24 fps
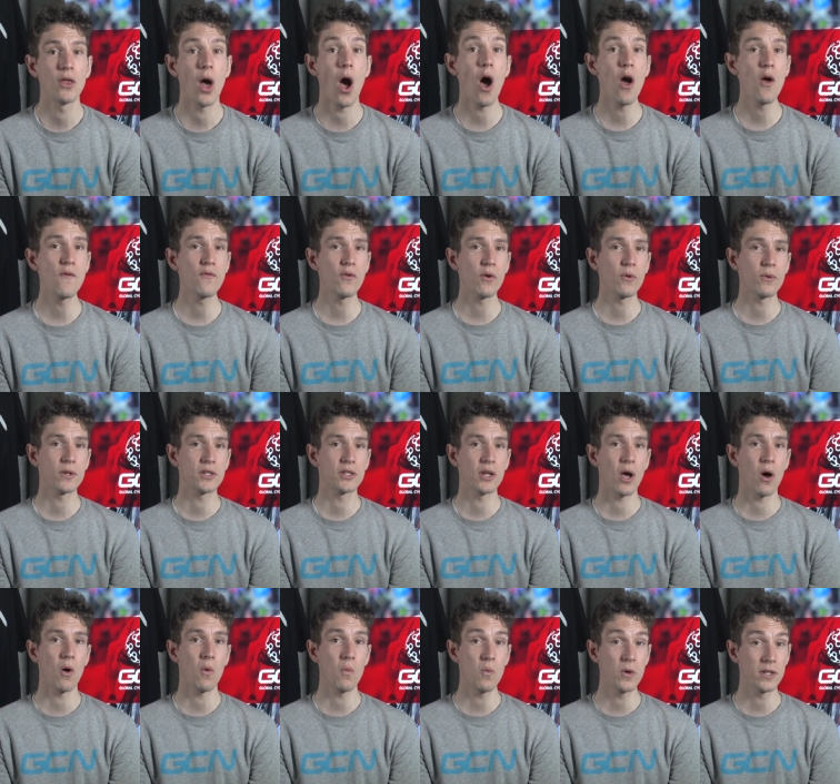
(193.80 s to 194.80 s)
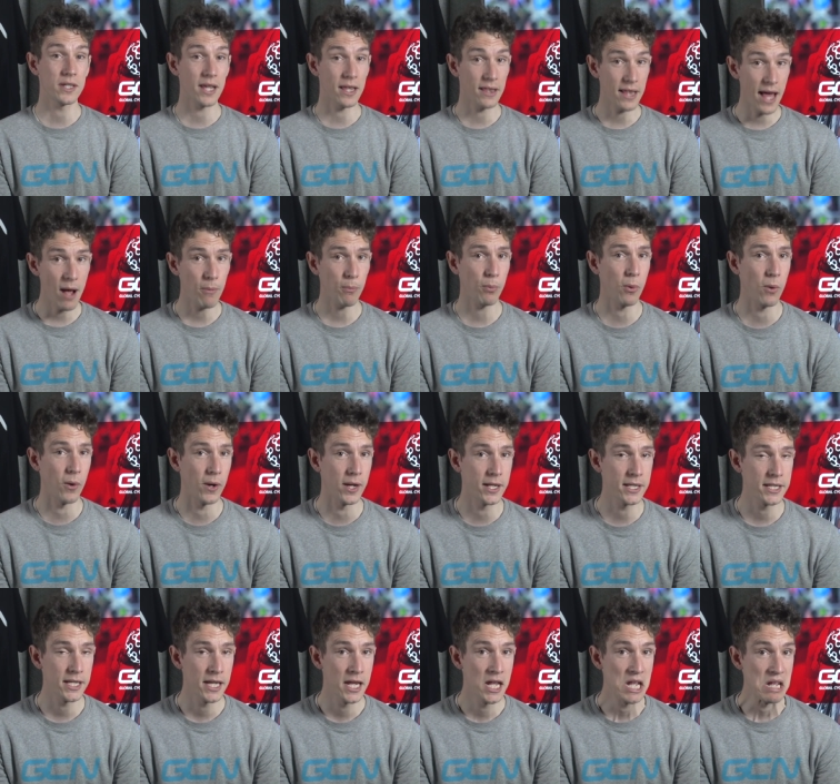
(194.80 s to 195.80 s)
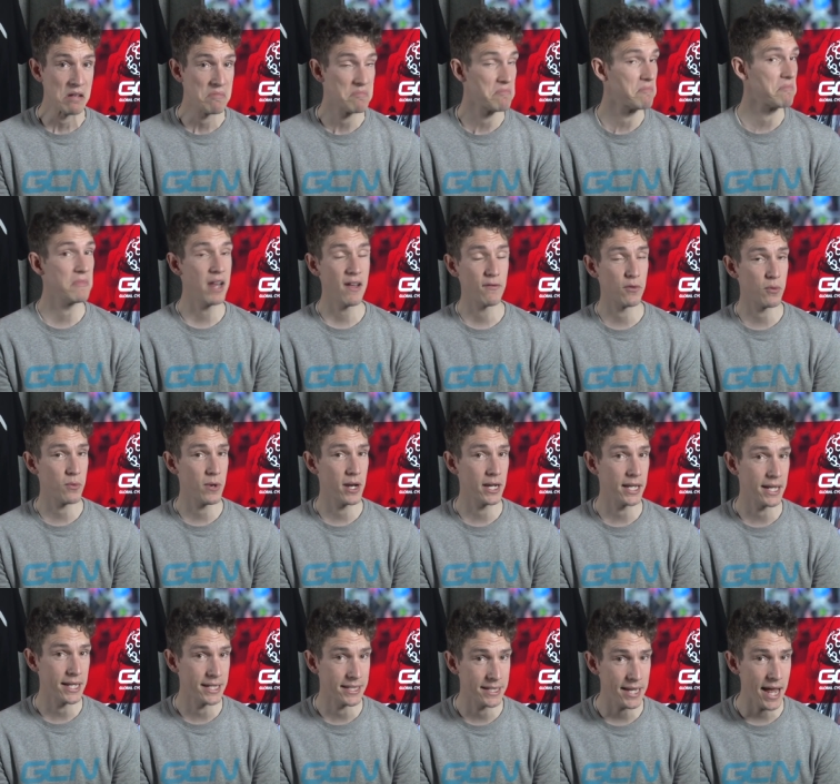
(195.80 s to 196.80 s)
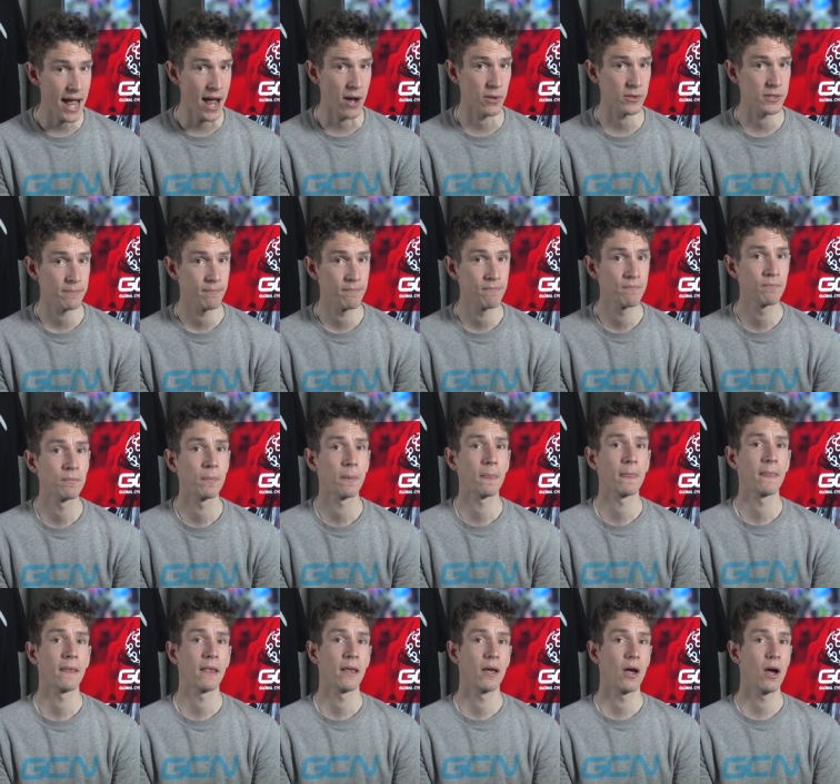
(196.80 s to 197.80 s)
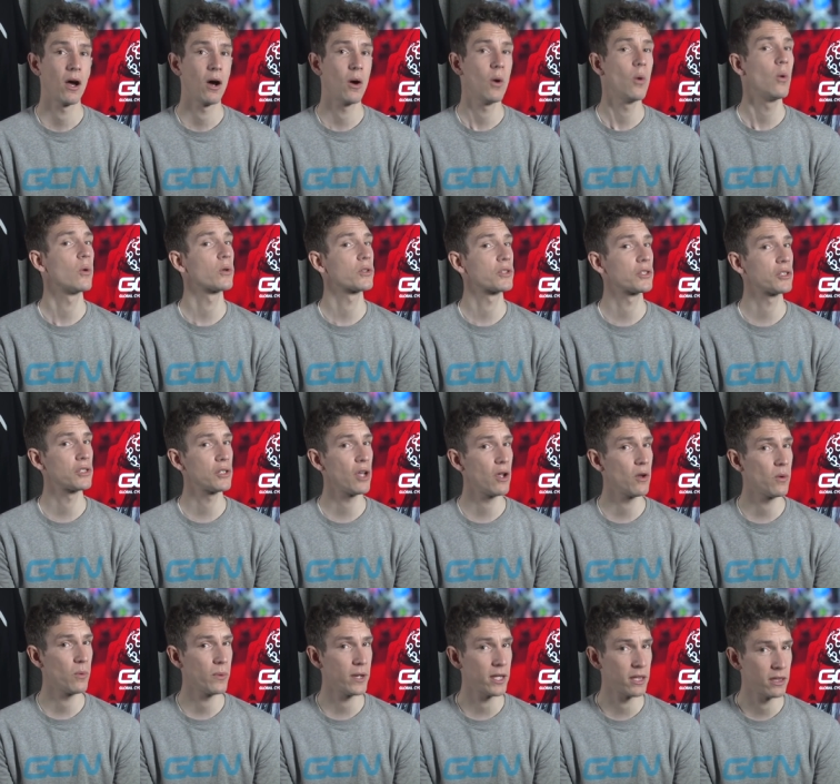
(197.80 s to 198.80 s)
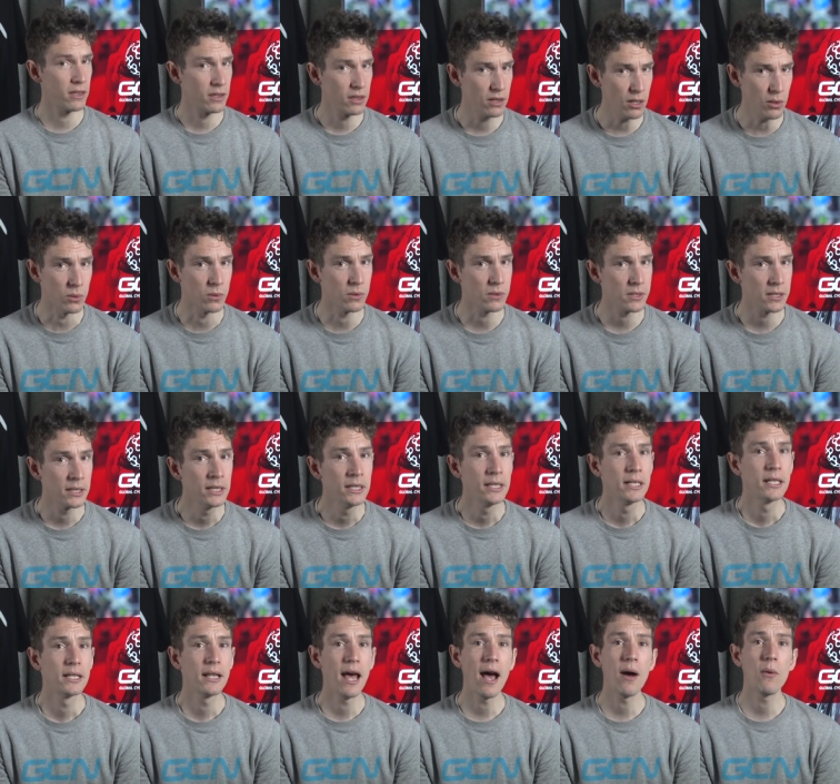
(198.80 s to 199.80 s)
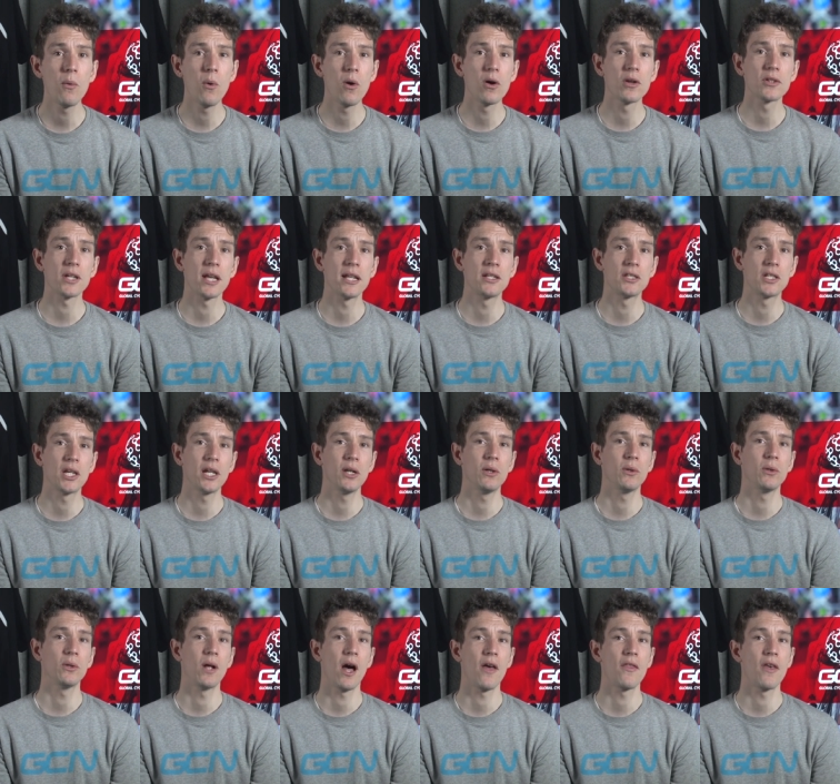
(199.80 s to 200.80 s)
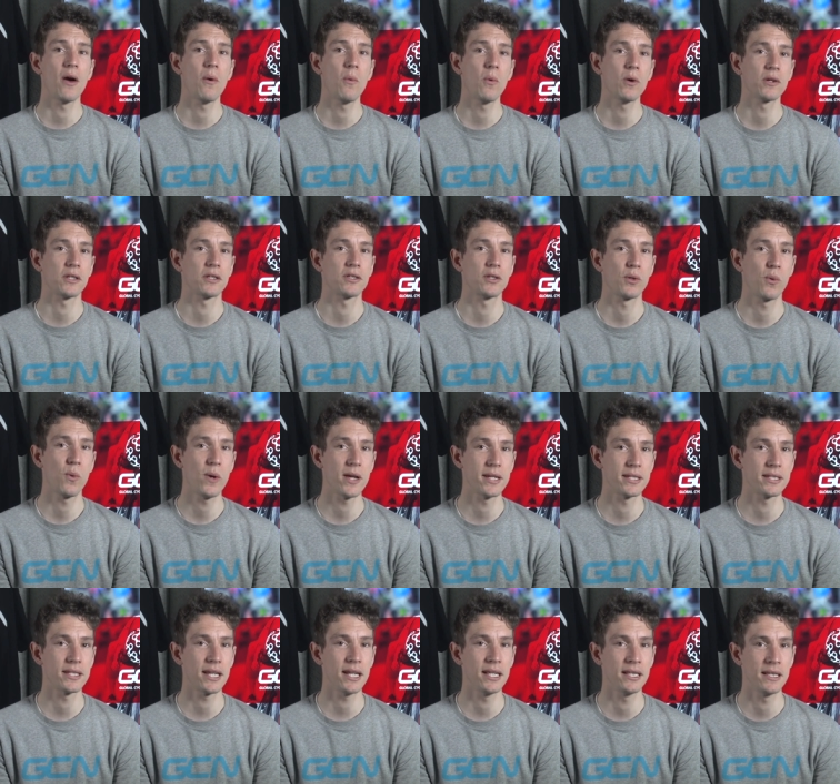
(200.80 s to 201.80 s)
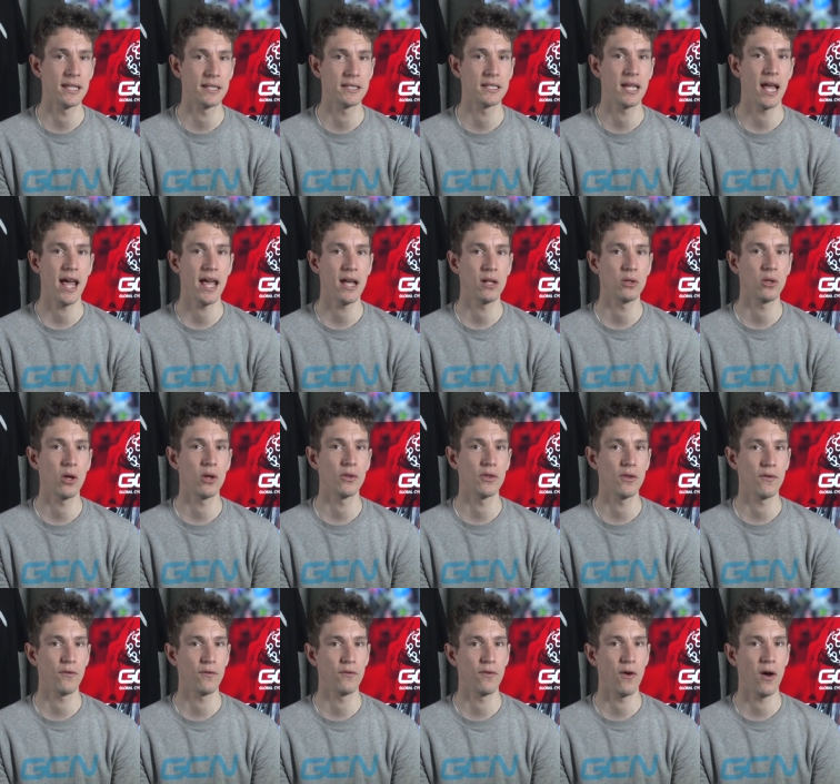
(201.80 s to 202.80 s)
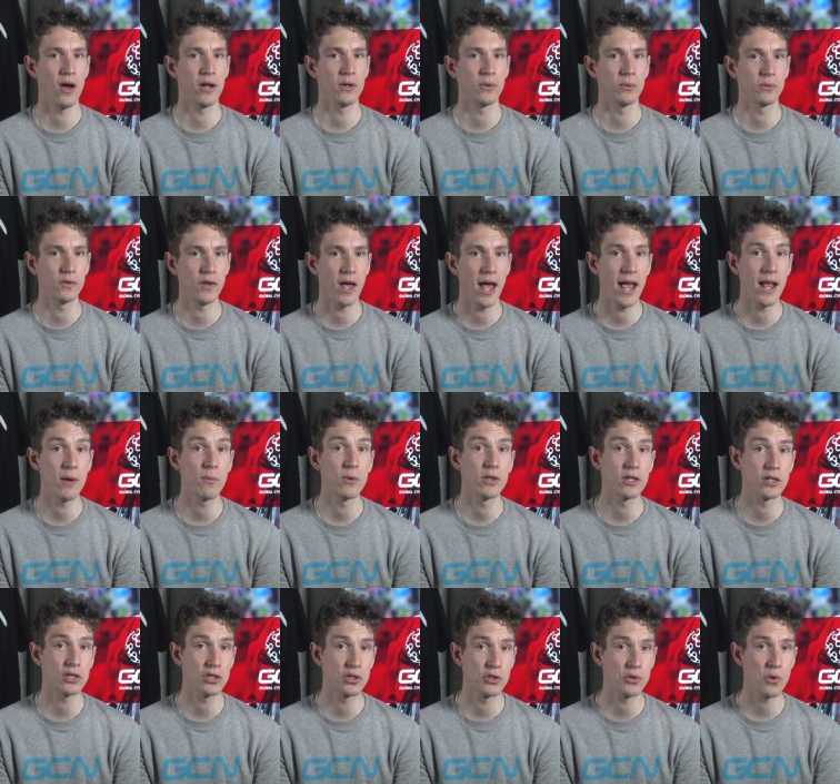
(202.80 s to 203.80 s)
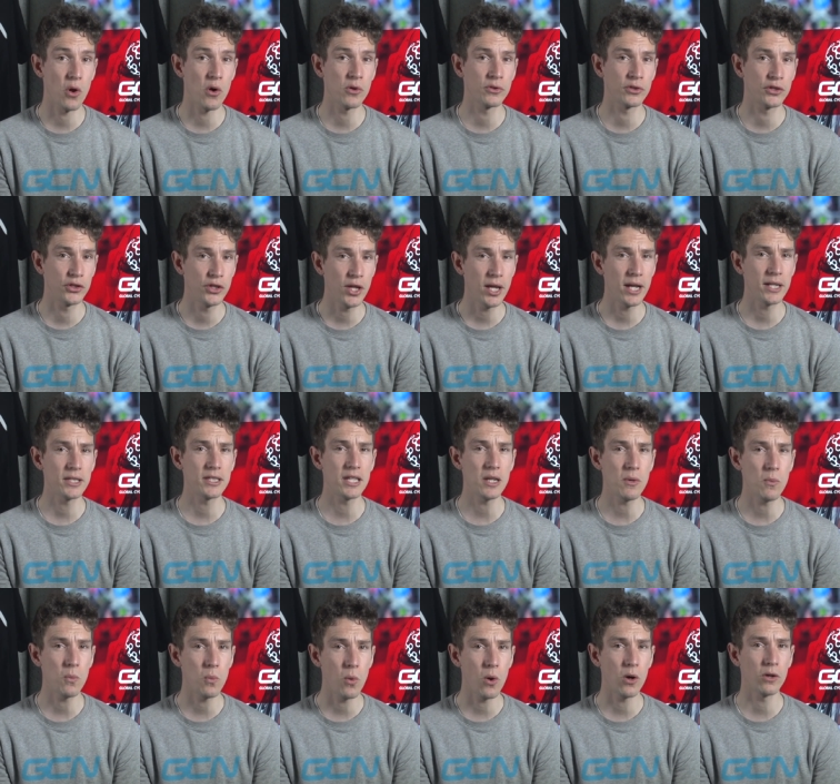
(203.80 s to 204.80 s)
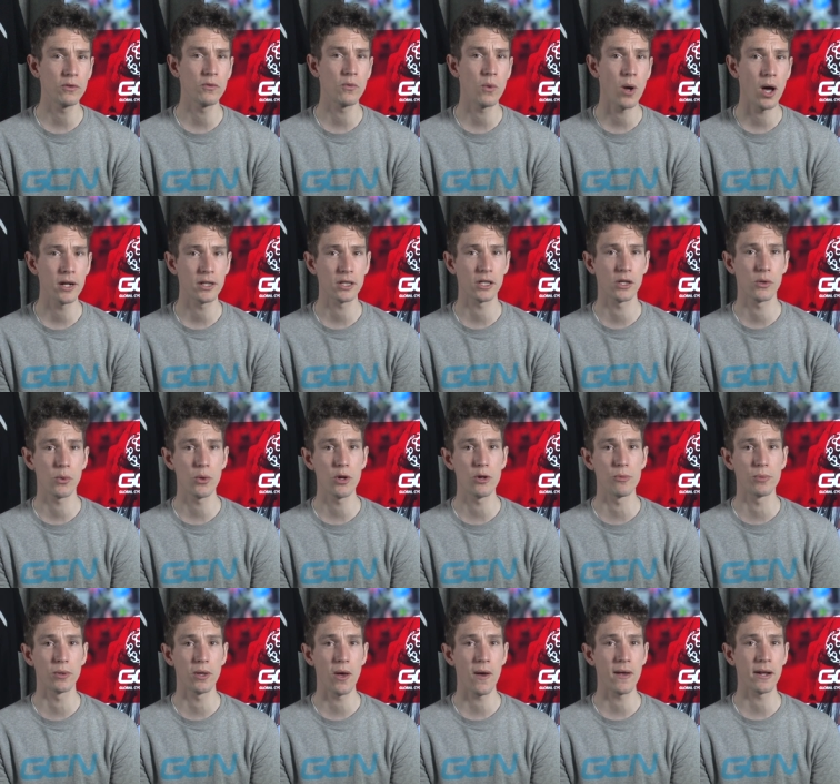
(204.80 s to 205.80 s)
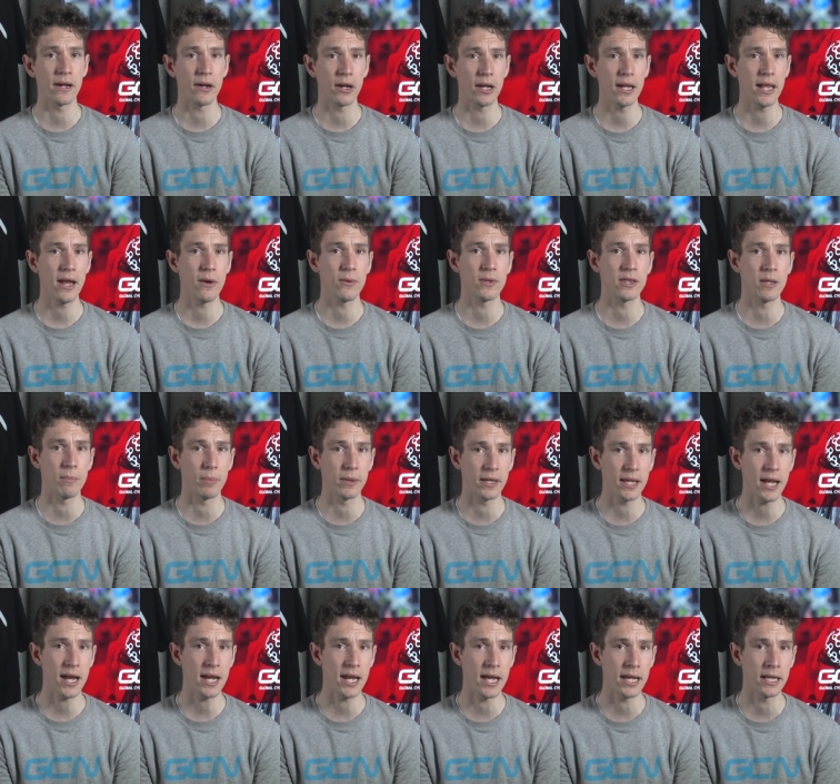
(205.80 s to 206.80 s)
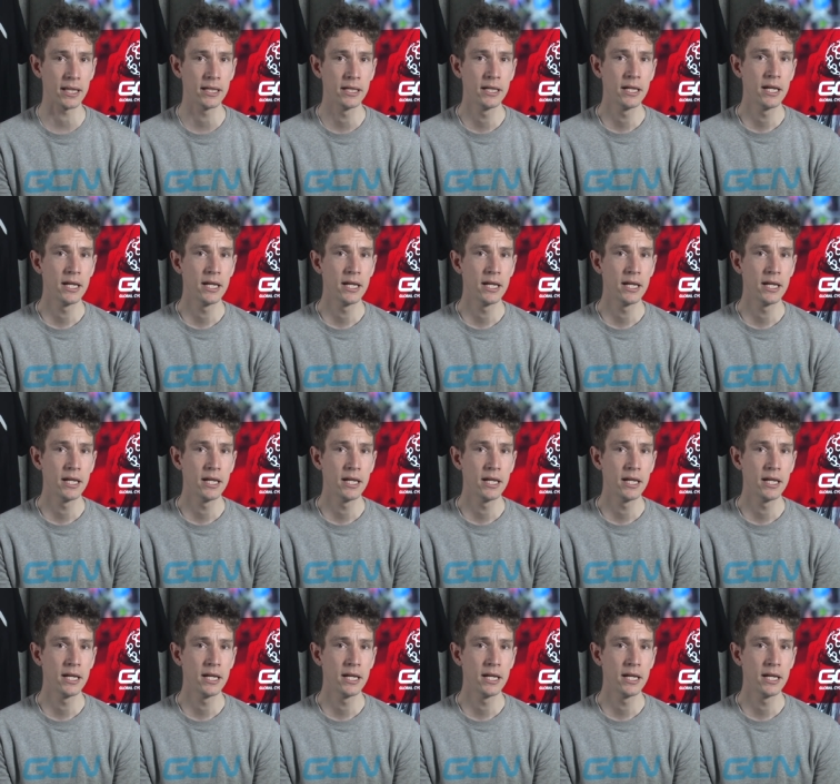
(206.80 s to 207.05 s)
the overall result was at that point never really in doubt or so we thought. That was until there was a twist in the tail on the final day, with a strong 31 rider group going clear in the beginning.